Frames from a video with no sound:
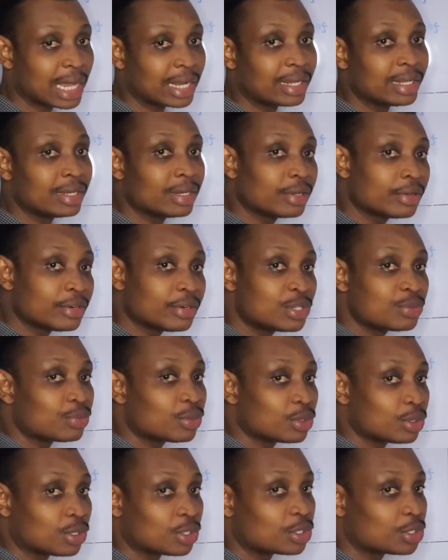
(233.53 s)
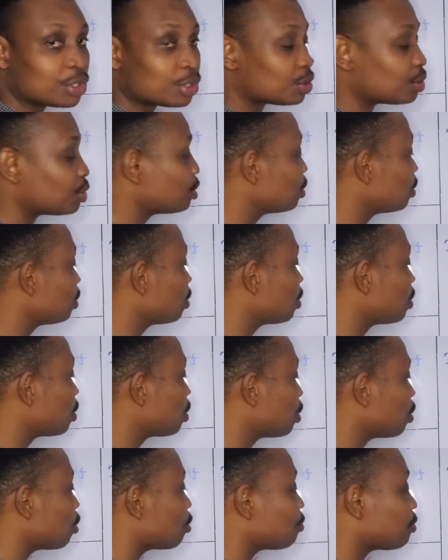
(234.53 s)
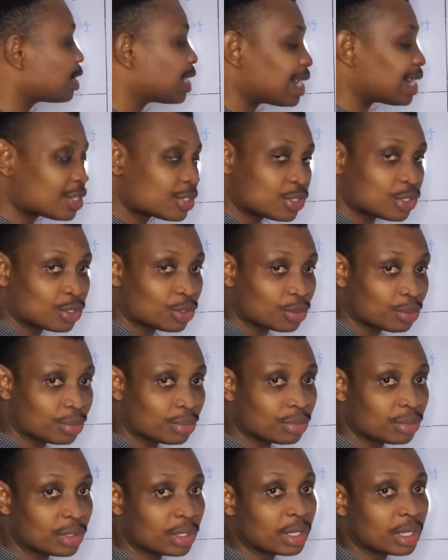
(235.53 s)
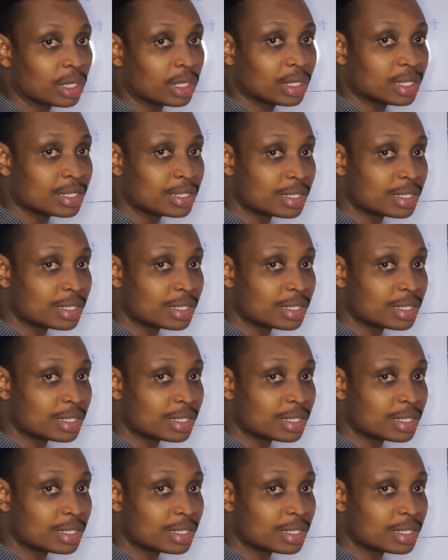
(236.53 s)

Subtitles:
and increases production of calcium in the